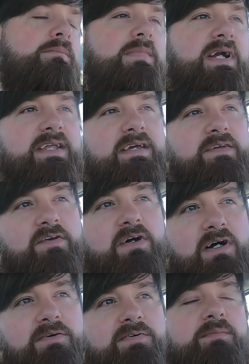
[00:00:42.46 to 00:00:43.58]
my days
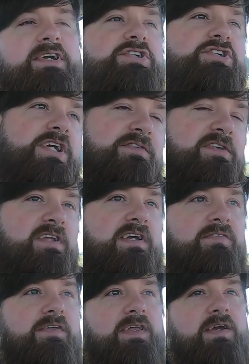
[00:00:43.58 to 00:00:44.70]
off and my shifts and
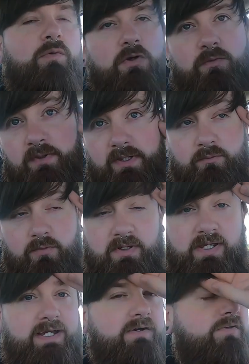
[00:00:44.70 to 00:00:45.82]
everything weren't really
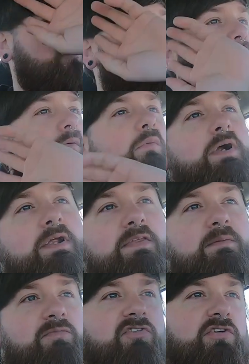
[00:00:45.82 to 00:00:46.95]
working out the way I wanted
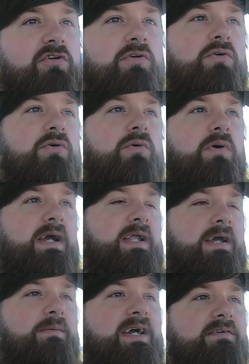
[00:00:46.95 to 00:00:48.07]
them to, and
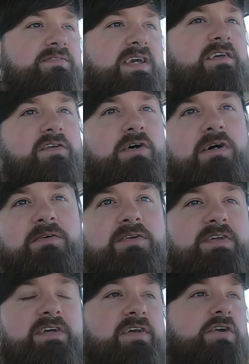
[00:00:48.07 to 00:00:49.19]
I would have days off on
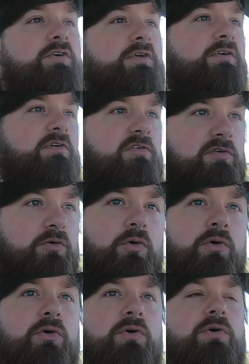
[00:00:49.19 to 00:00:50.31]
days I couldn't go to
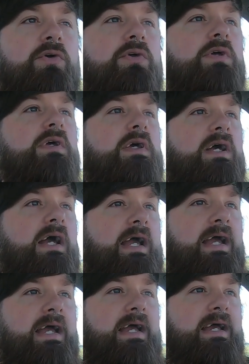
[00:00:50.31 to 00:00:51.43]
school,
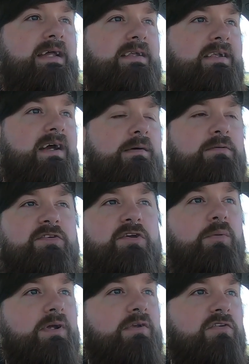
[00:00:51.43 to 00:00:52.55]
and I was
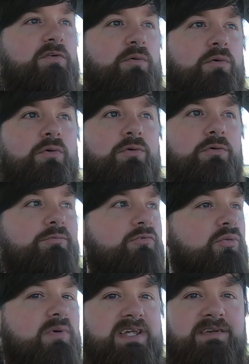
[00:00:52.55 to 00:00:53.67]
going to school
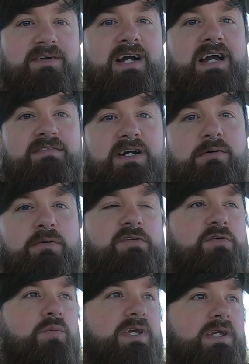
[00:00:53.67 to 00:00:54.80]
25 hours a
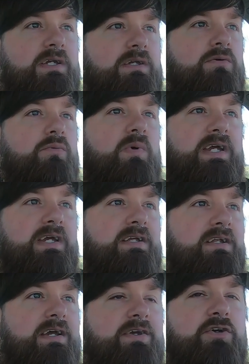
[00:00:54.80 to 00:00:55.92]
week when
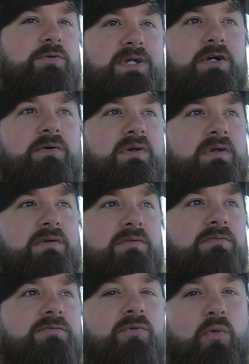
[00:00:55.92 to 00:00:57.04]
I could be going
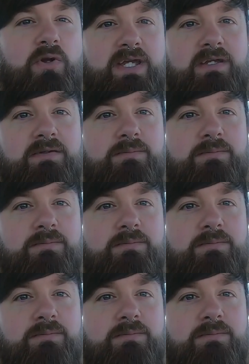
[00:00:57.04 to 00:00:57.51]
40.